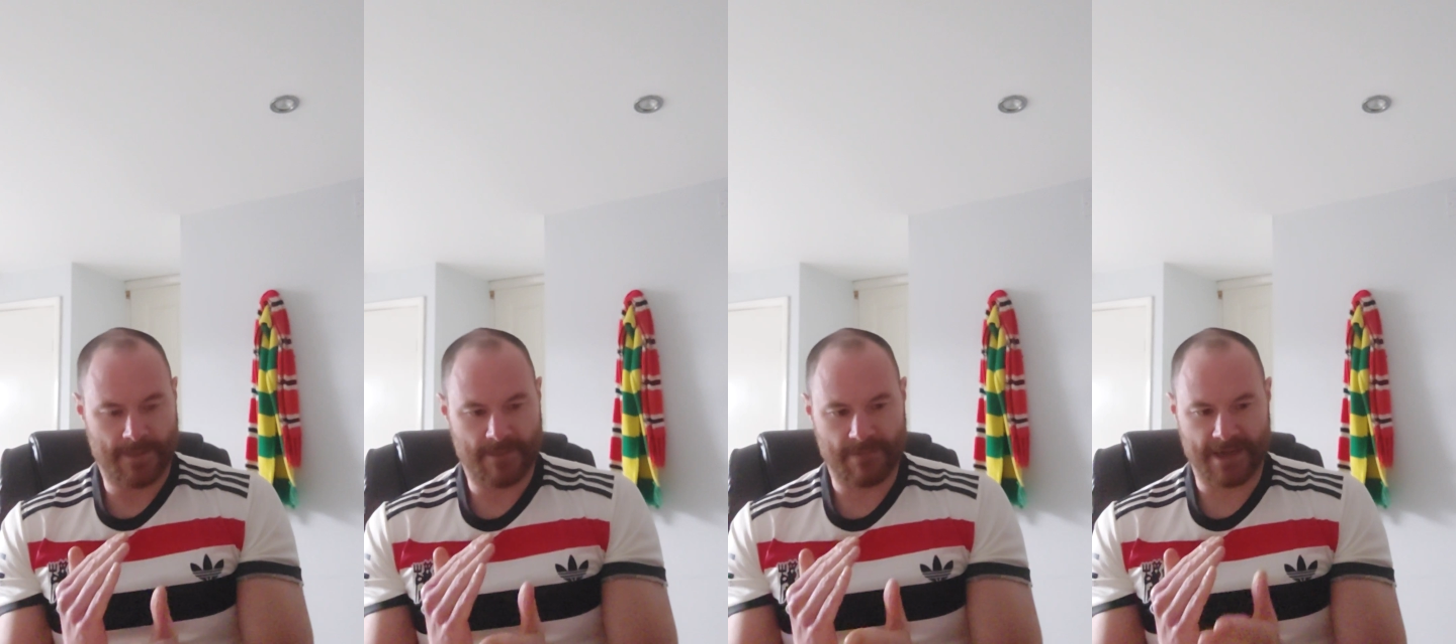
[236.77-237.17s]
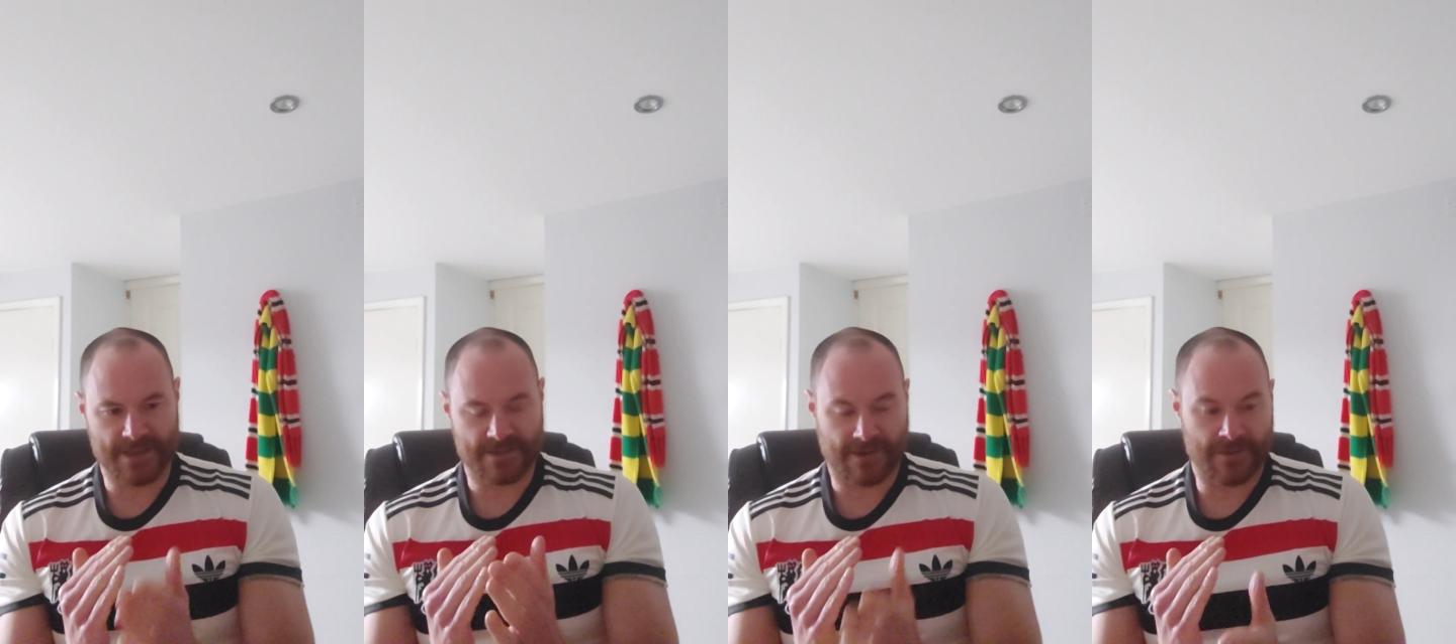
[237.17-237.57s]
the
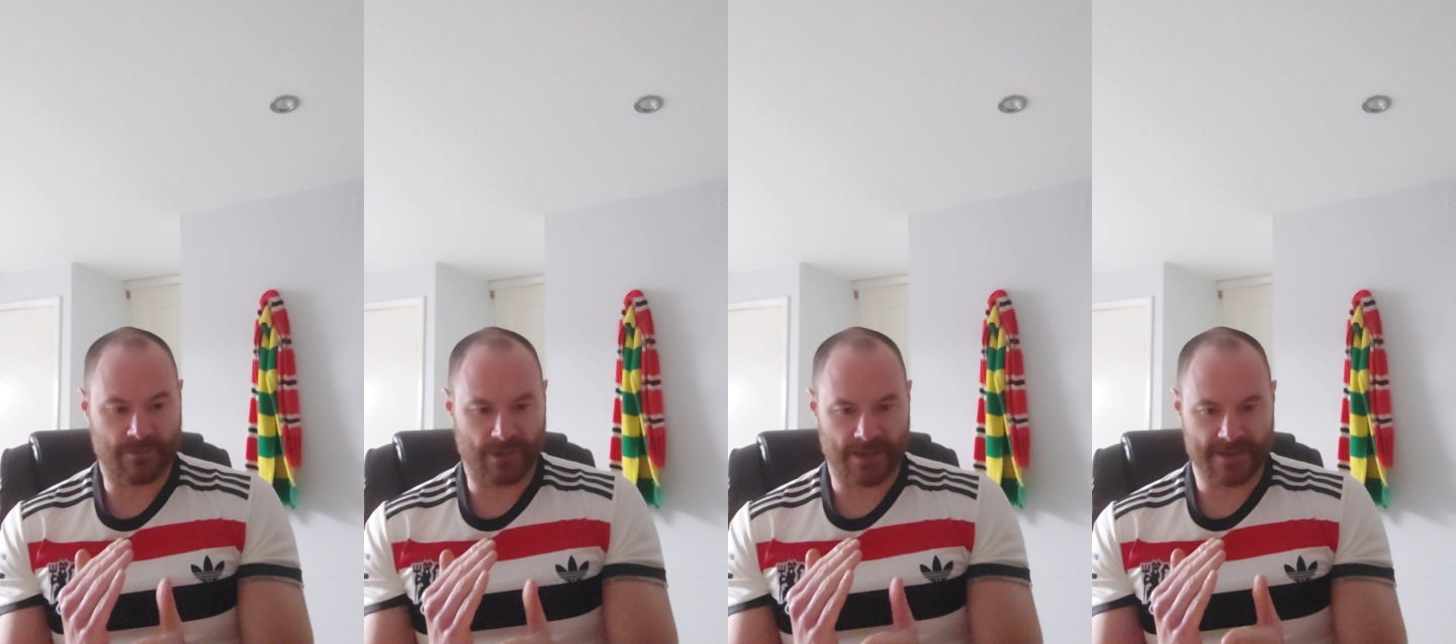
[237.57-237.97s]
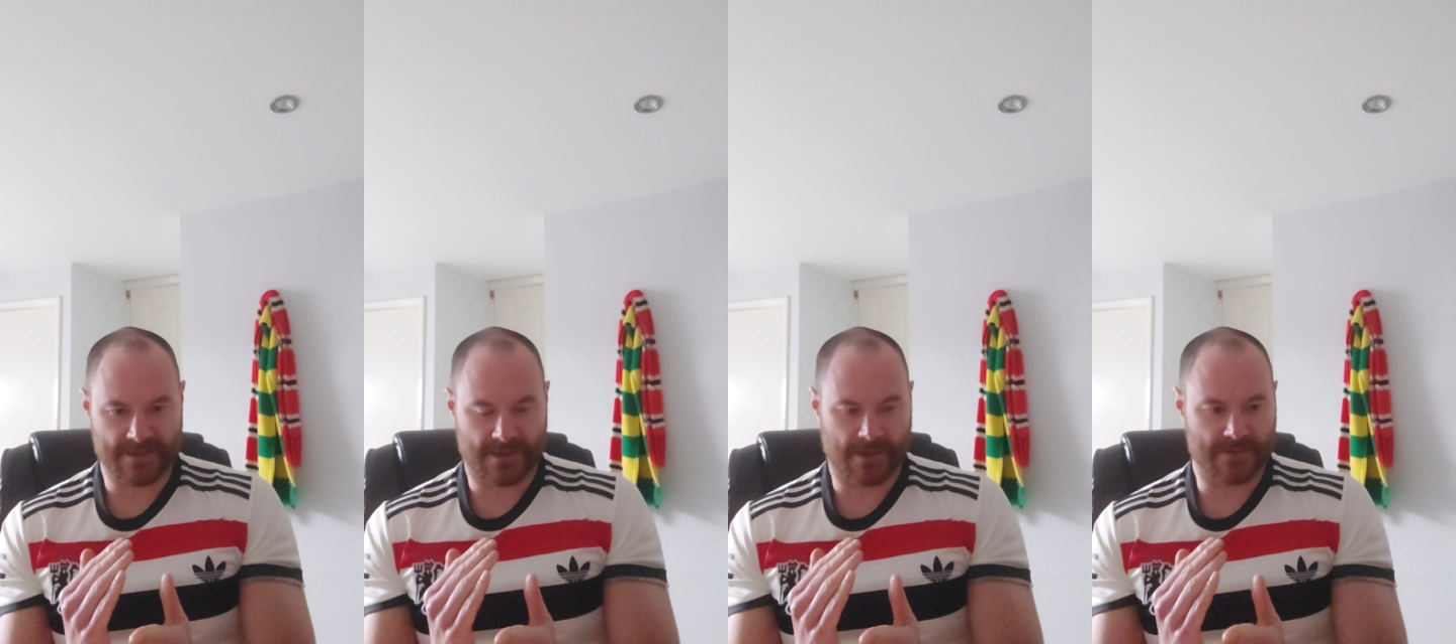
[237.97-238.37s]
manager and the players and
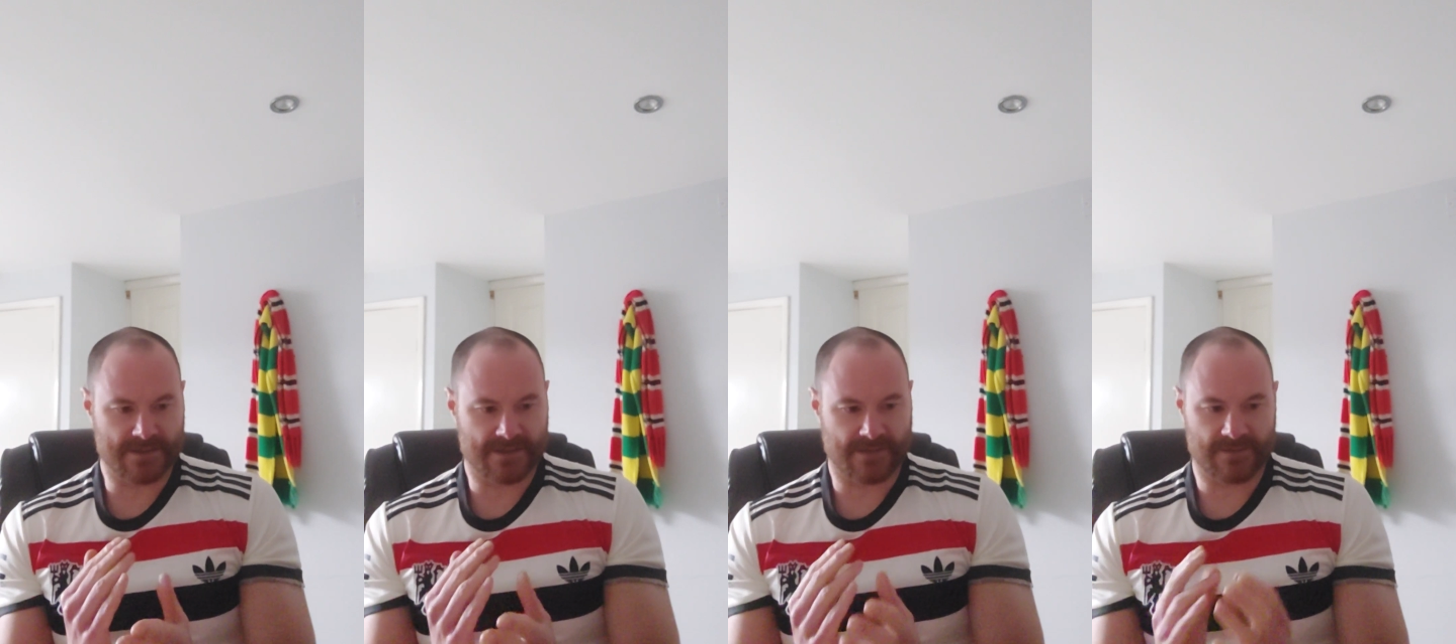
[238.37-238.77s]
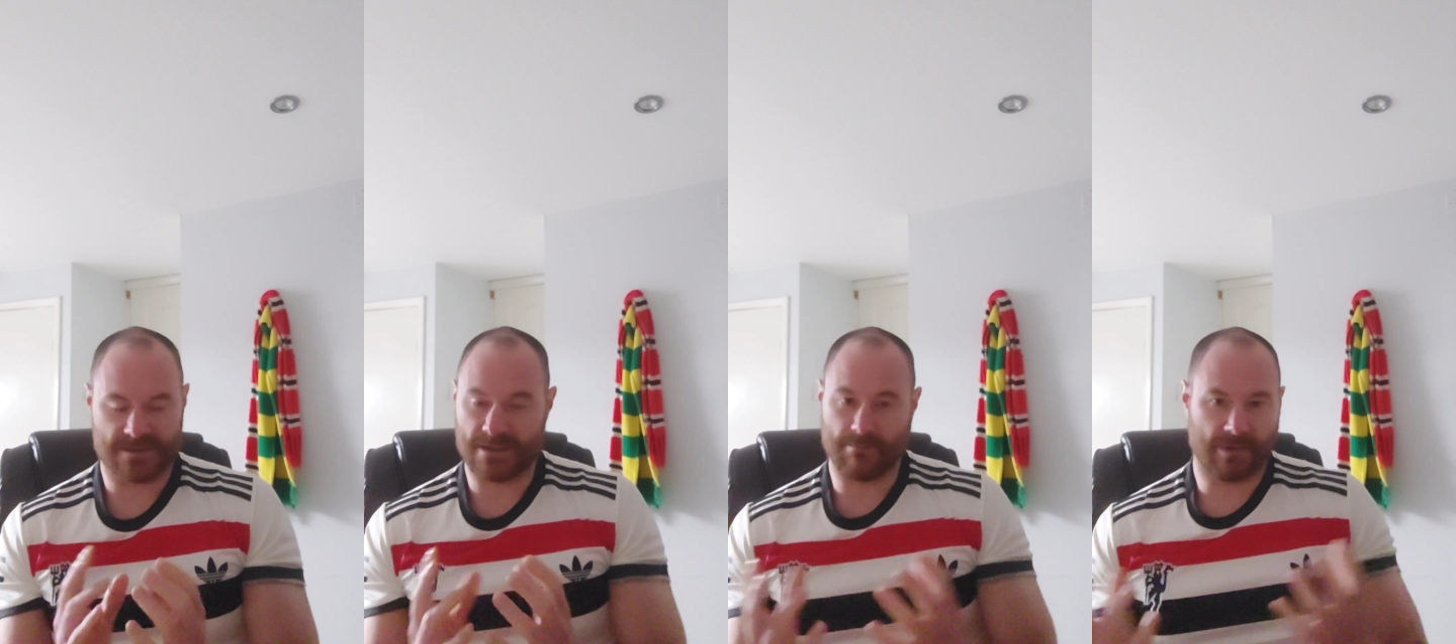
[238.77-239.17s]
the coaching staff
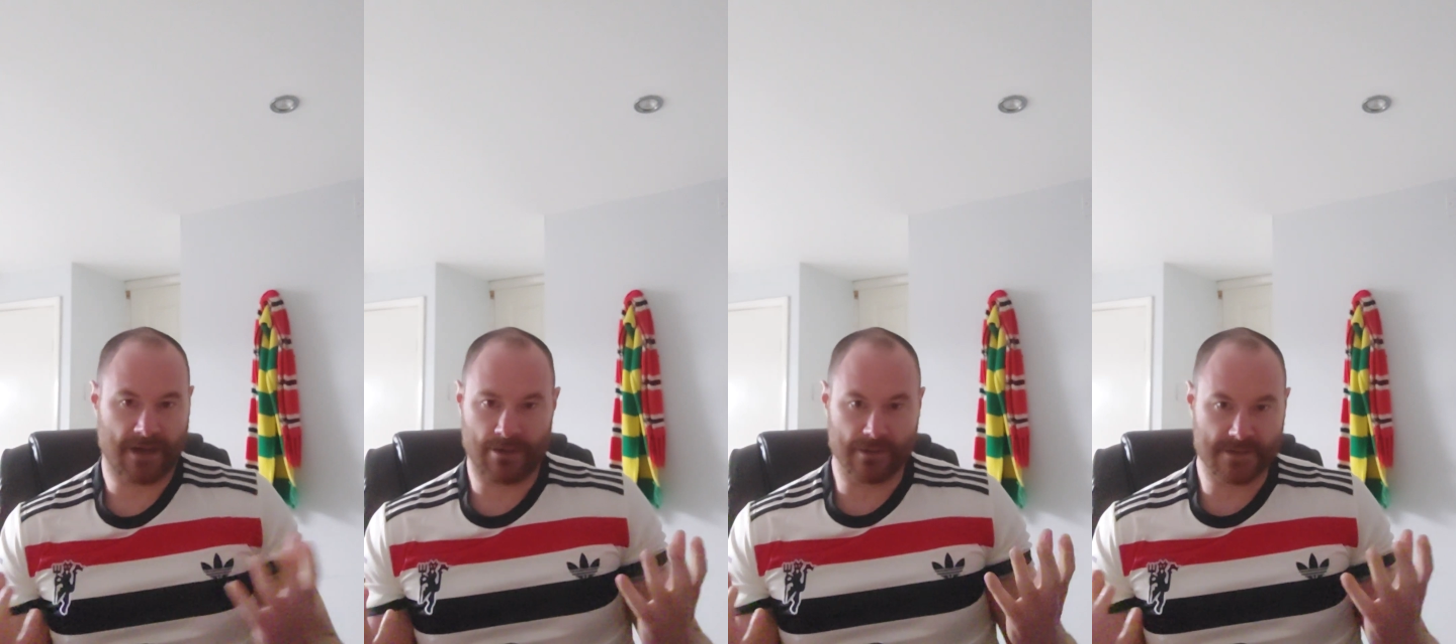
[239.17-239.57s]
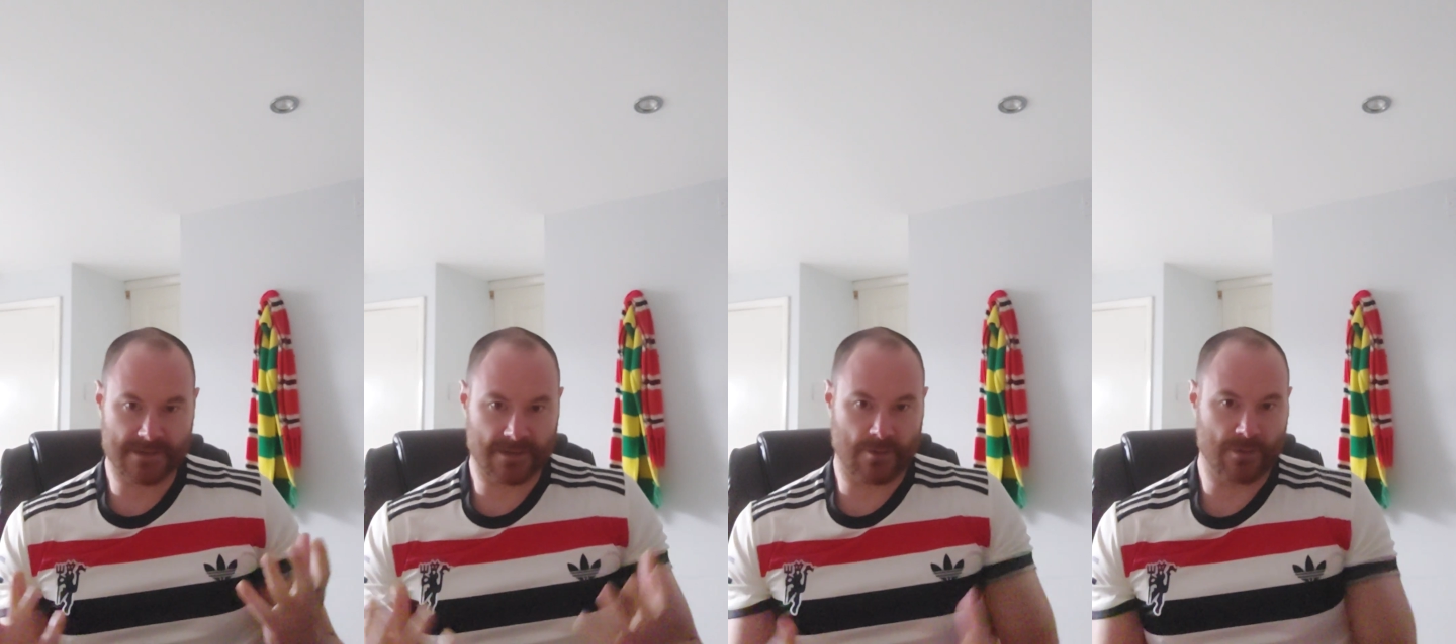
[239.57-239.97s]
just seemed powerless
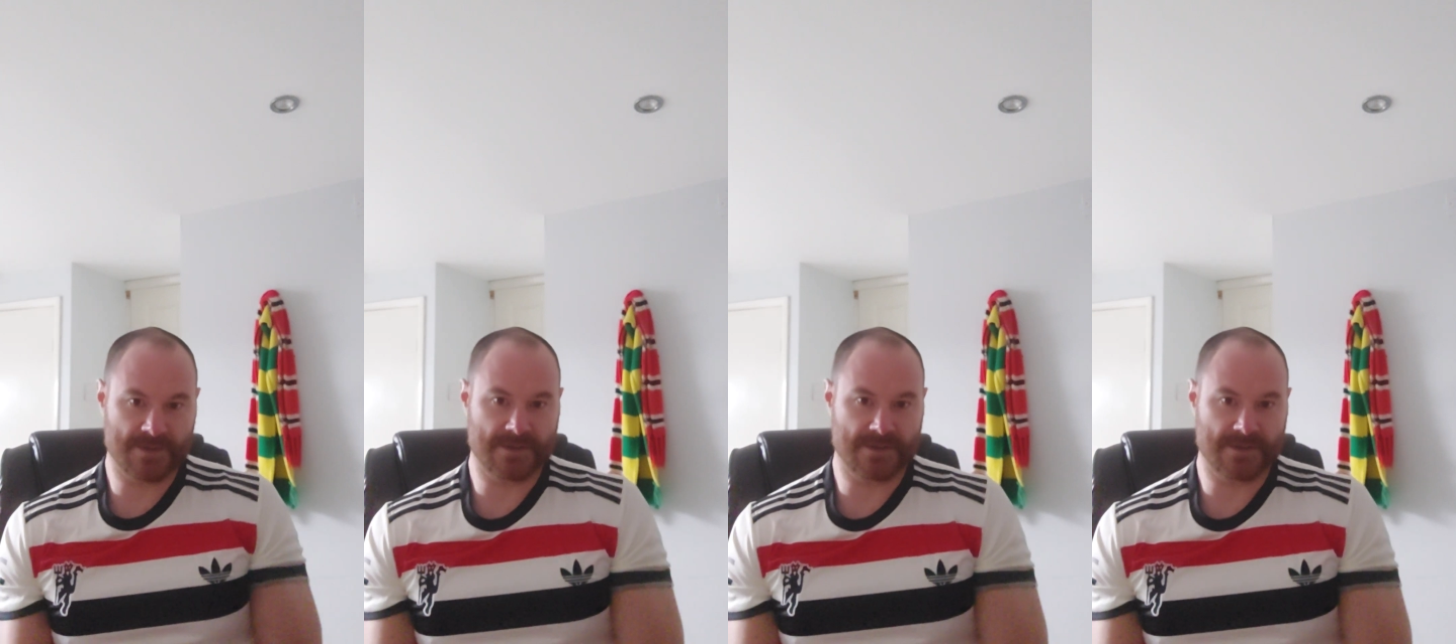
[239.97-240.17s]
to know what to